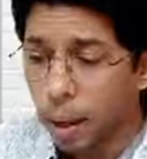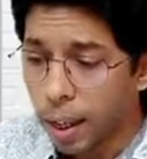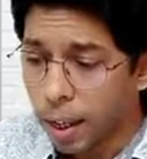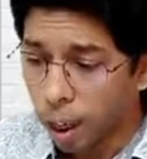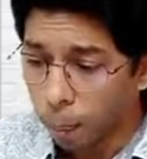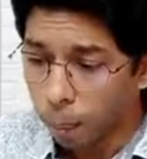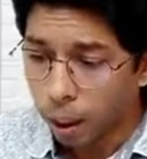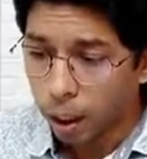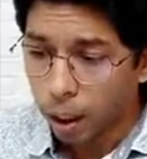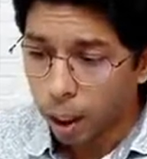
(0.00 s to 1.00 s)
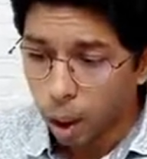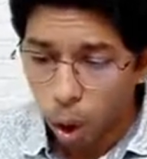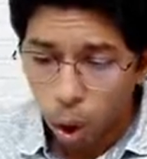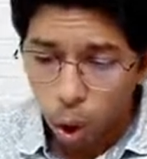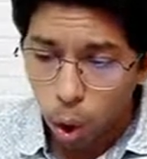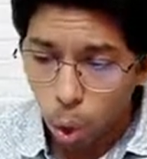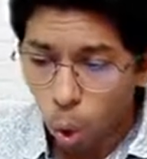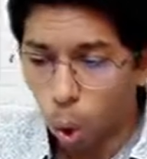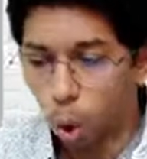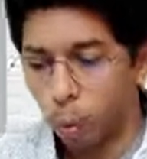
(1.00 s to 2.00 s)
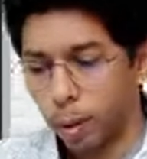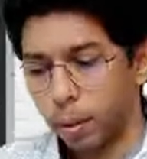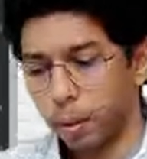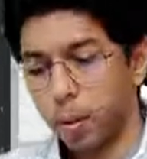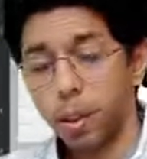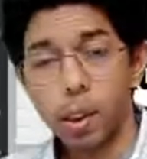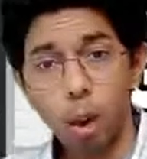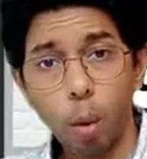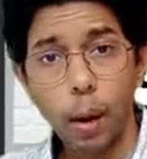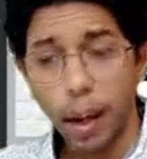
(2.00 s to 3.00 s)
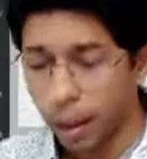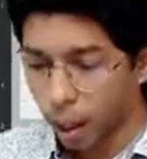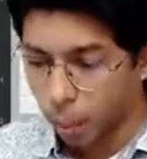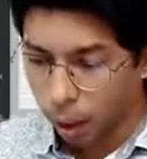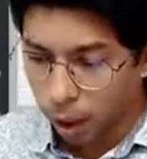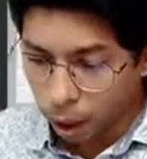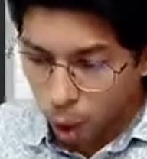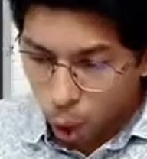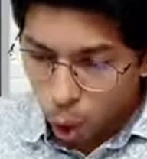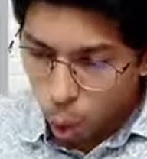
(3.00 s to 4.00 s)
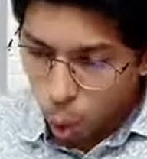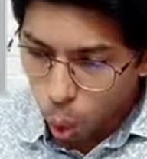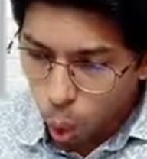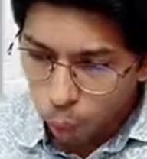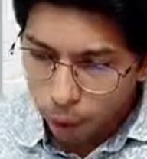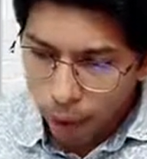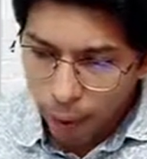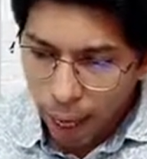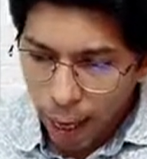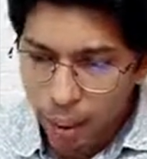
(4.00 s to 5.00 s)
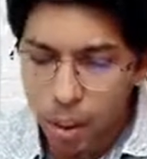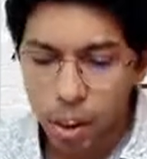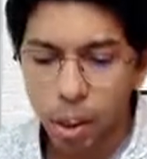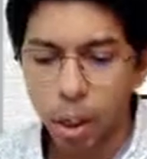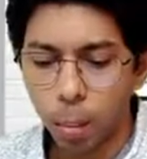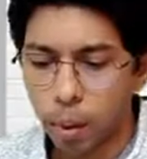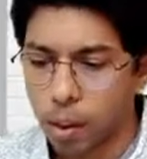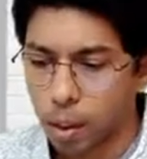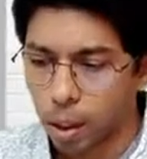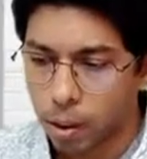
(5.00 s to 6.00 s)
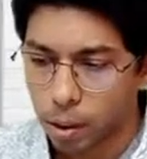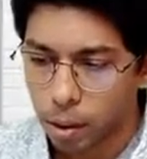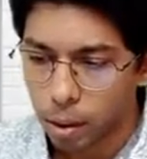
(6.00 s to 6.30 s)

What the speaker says: and Company took over. Saloman and Company took over the existing business